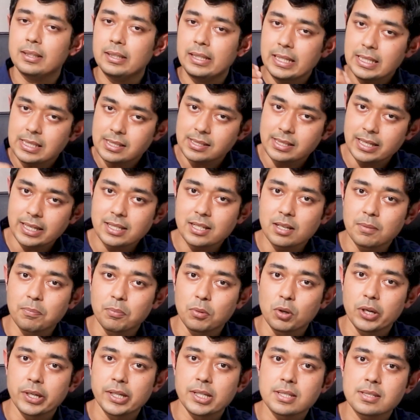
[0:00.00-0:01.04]
These data
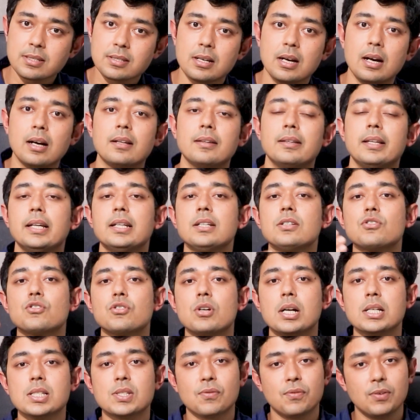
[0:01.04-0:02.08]
points are then
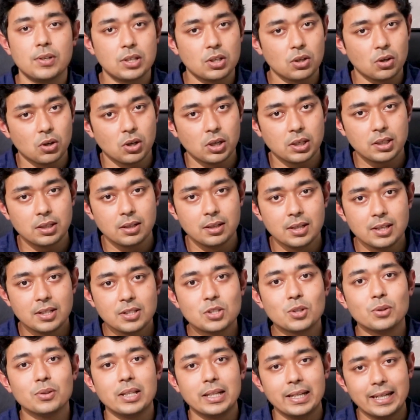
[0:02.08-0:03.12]
transferred on
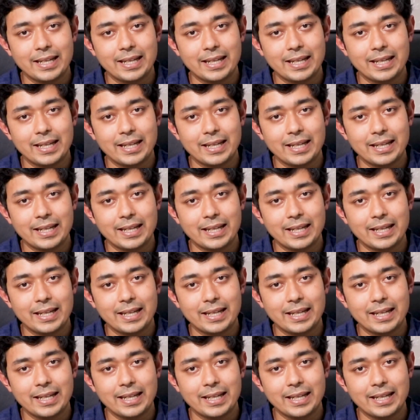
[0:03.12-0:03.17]
to the